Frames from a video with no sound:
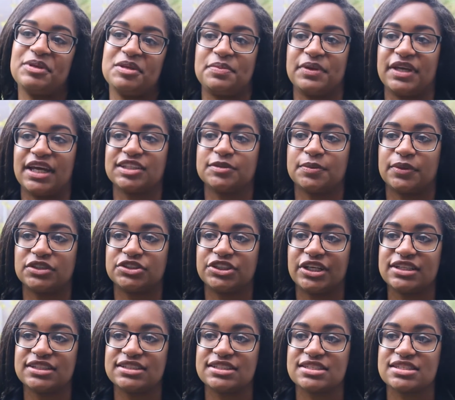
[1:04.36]
PPS
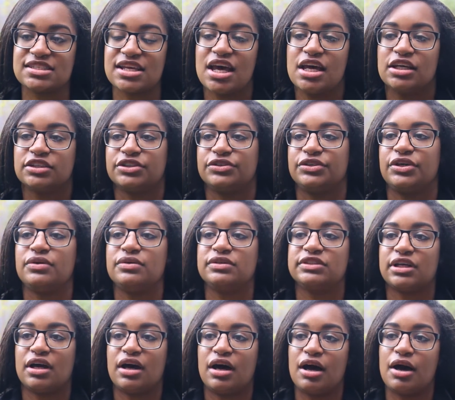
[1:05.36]
projects. So
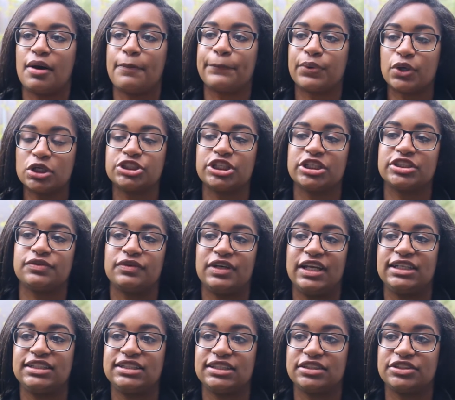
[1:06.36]
those are projects
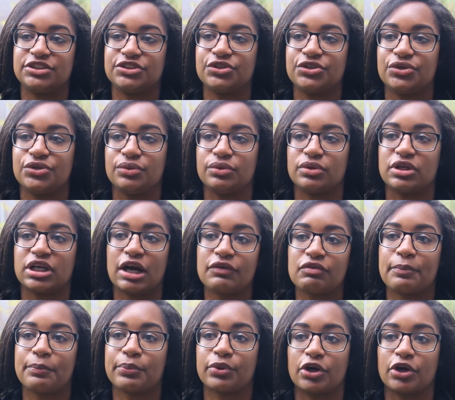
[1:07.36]
related to
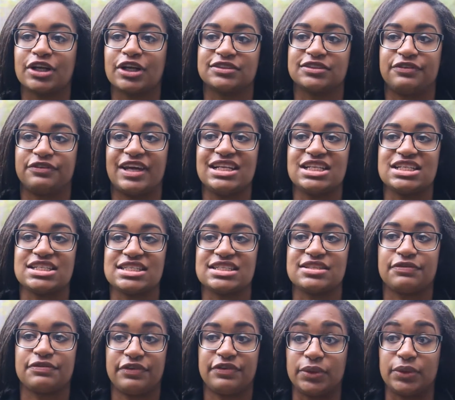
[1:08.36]
current product failures in
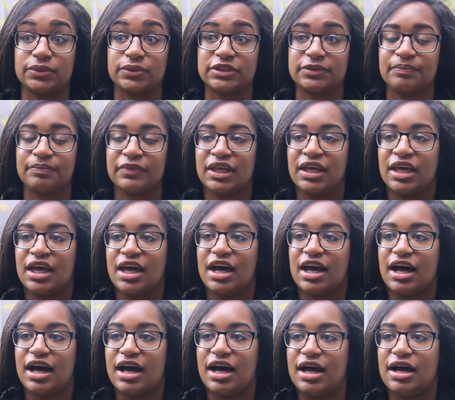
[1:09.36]
the field.
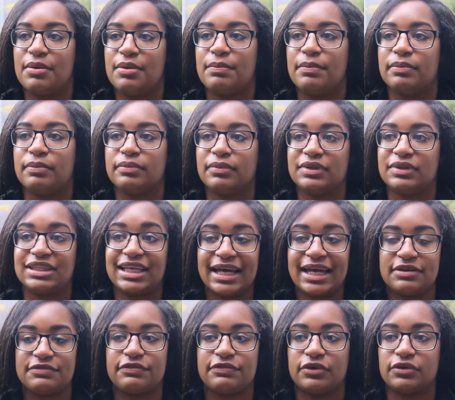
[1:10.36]
That
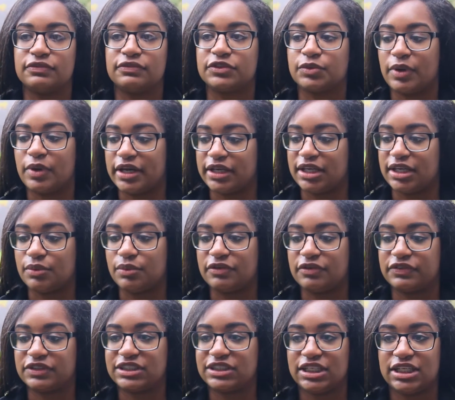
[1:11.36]
involves working
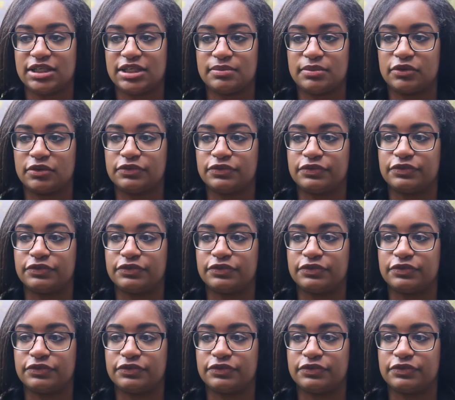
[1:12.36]
with a team of